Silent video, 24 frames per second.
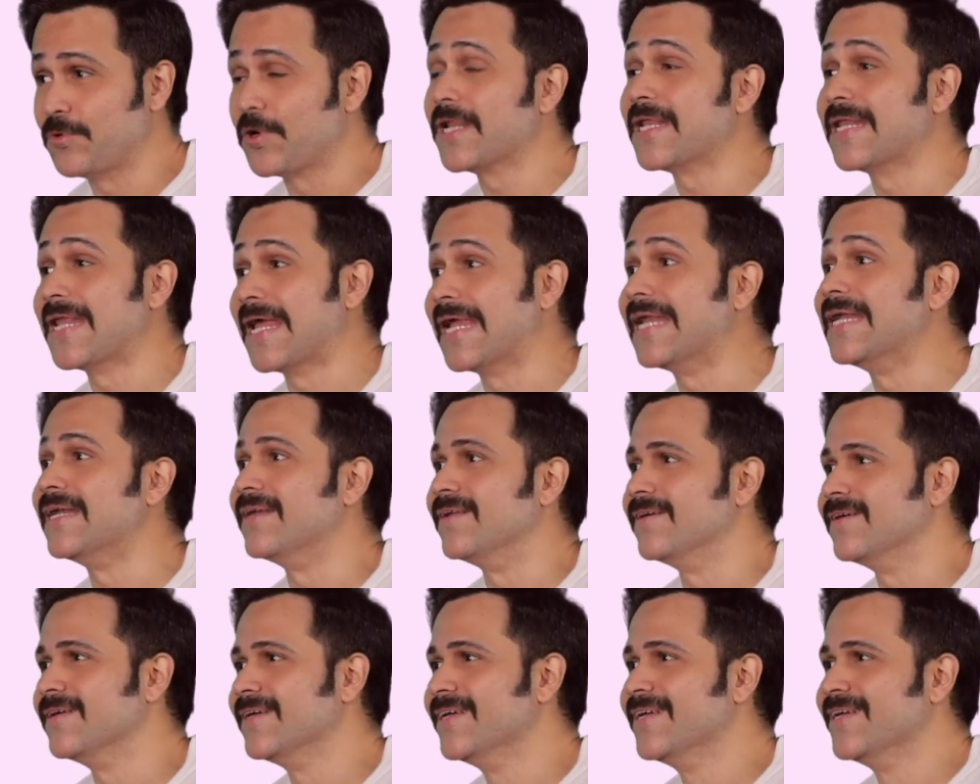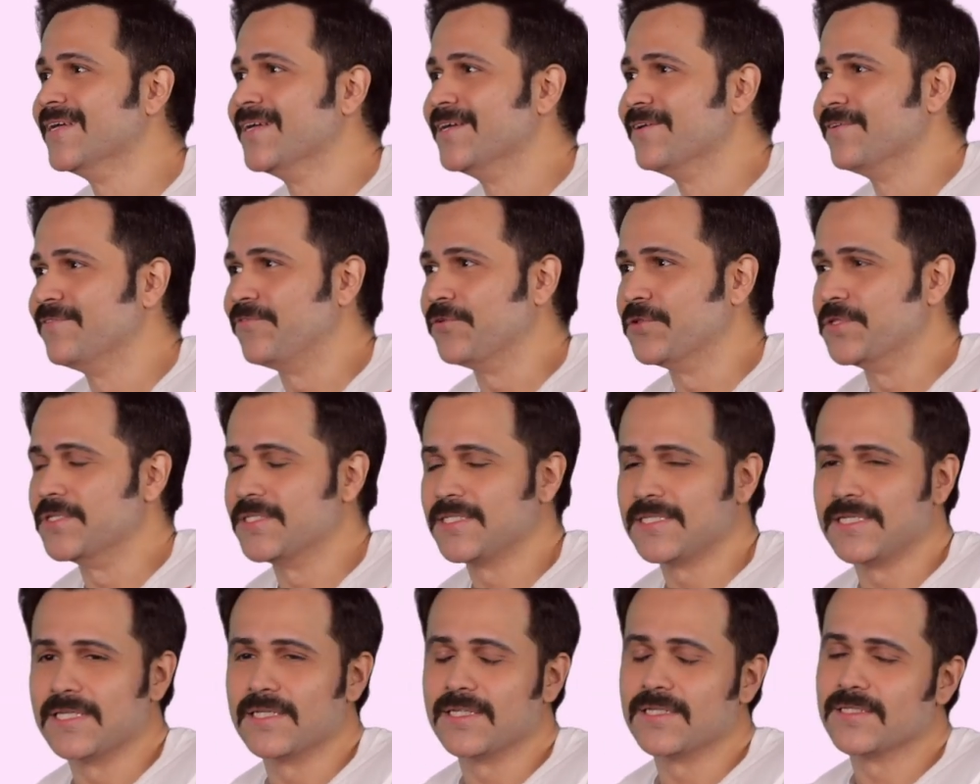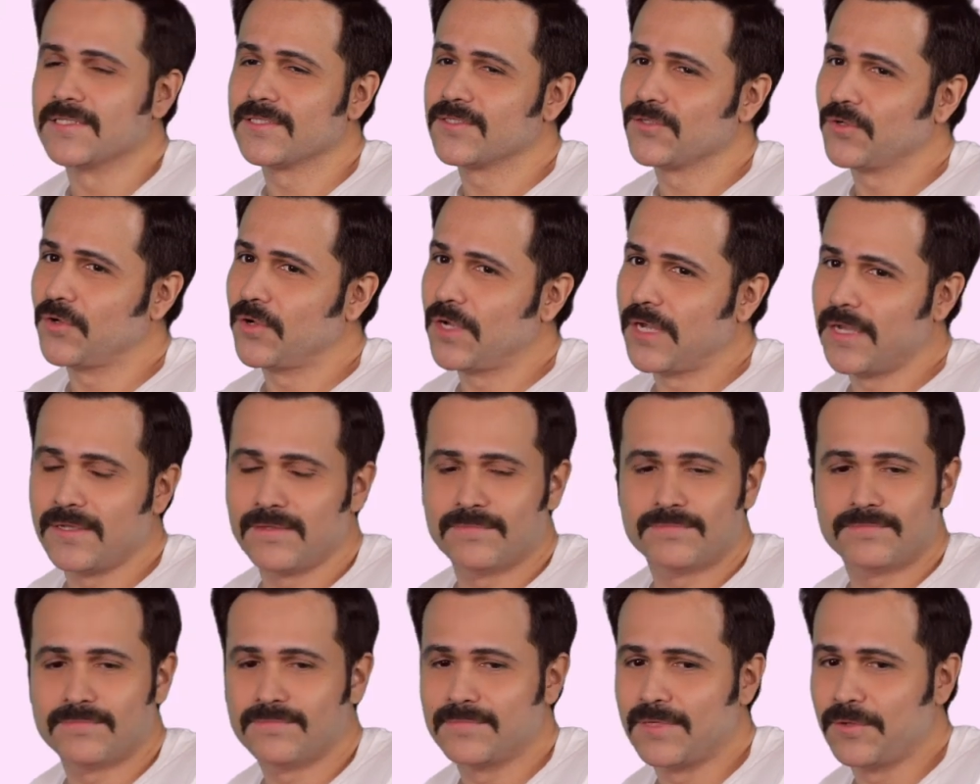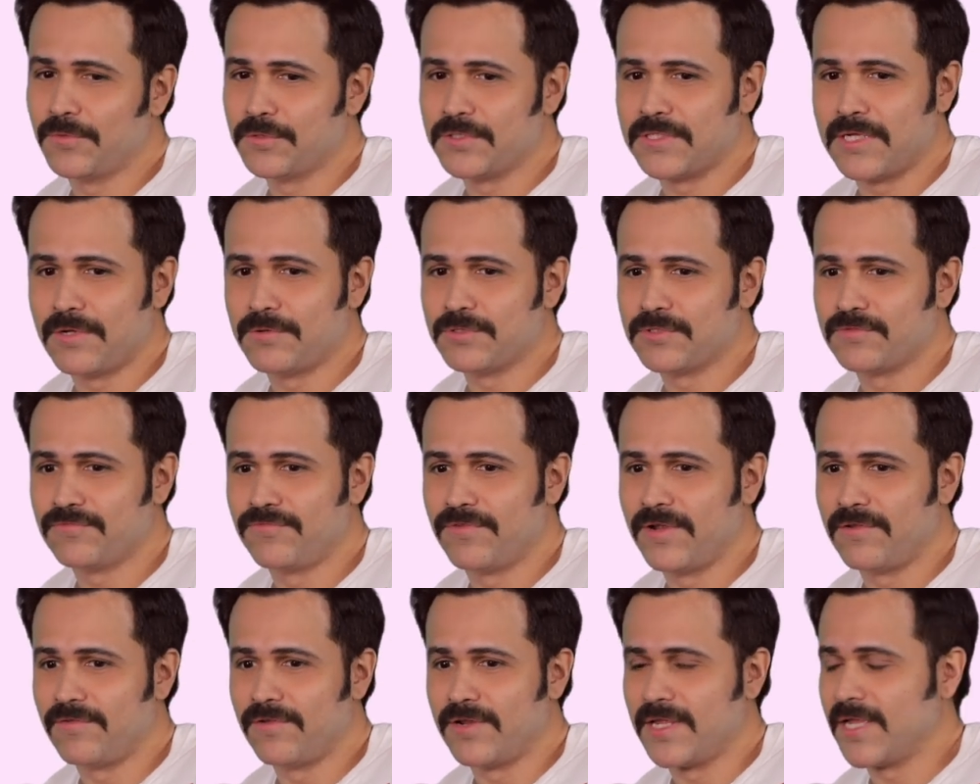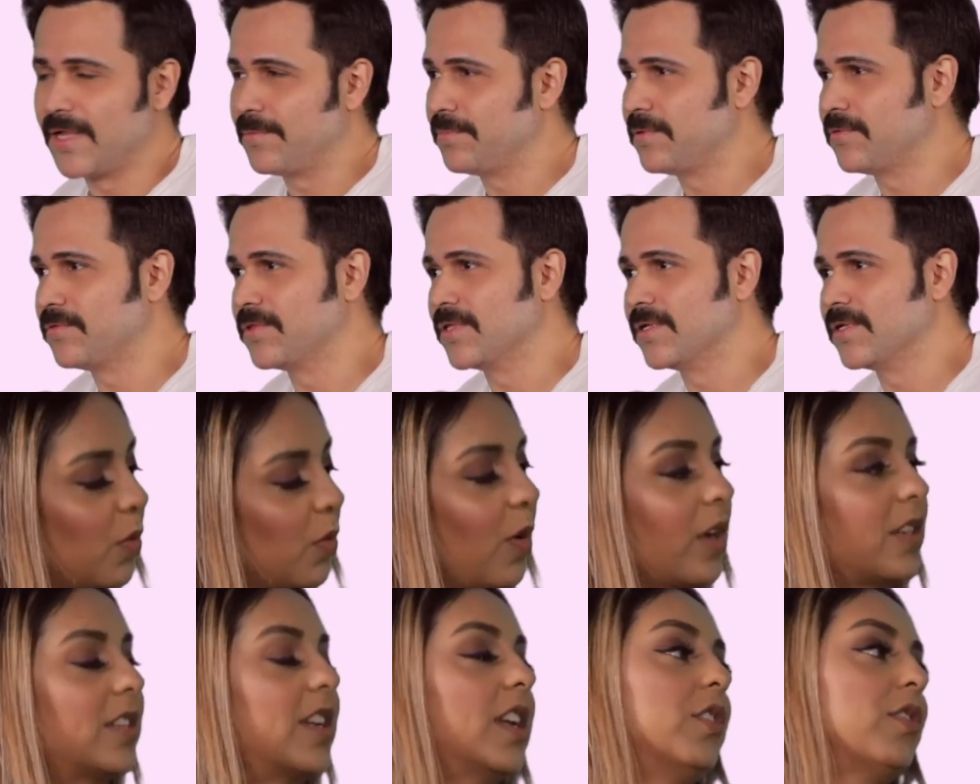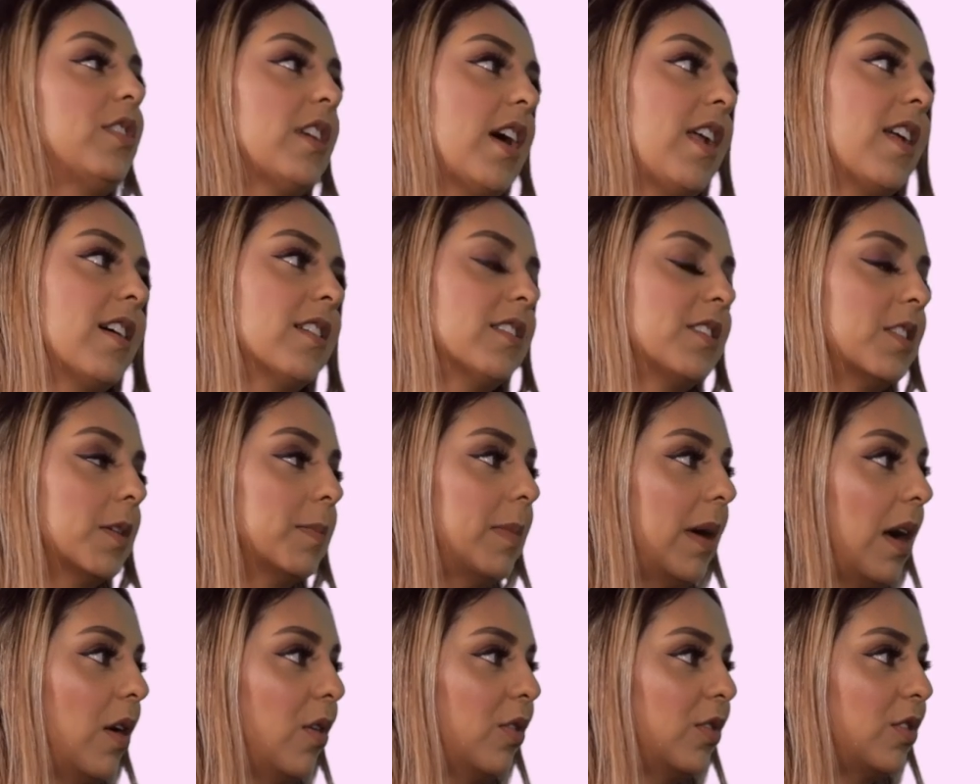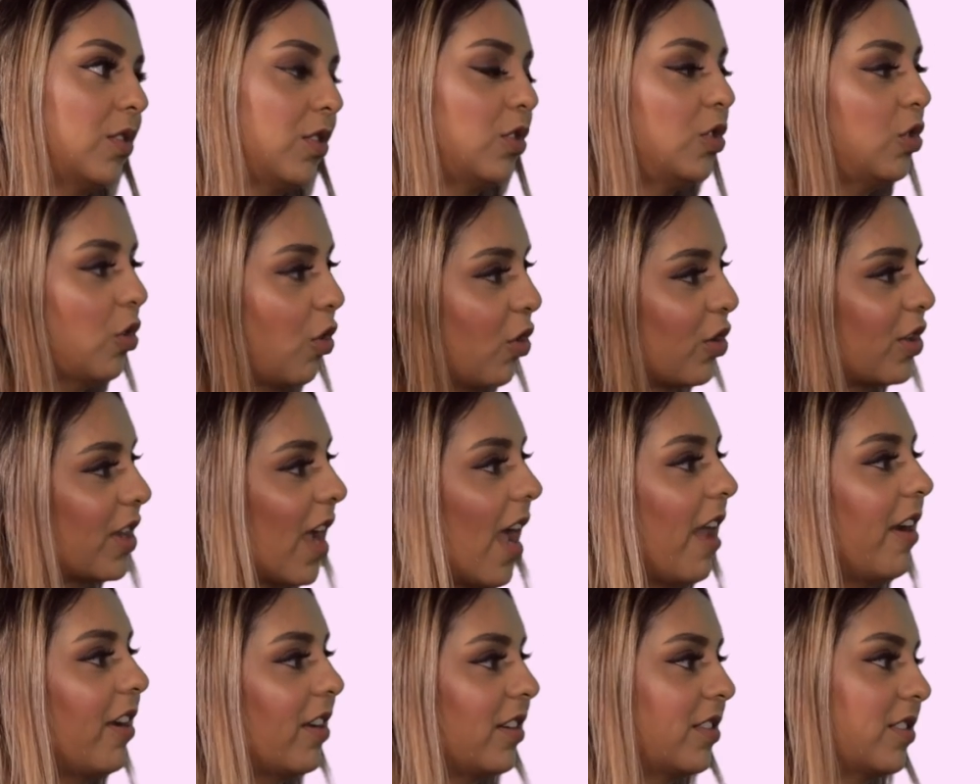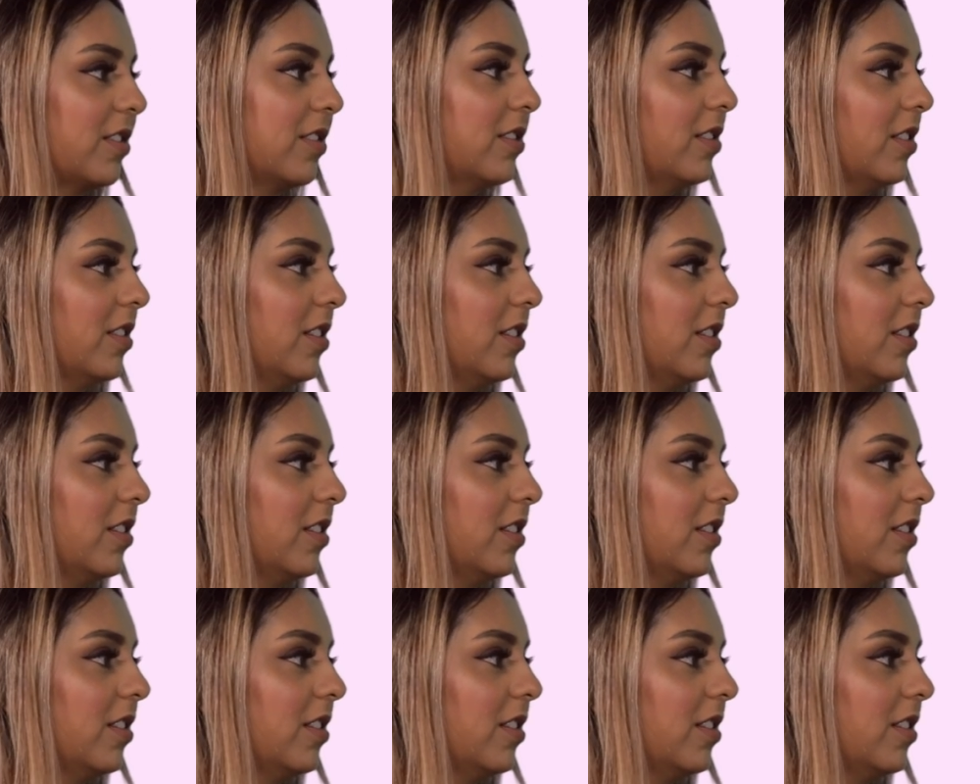What an end! for the series. So I, I was I was very very happy What can you tell us about your character,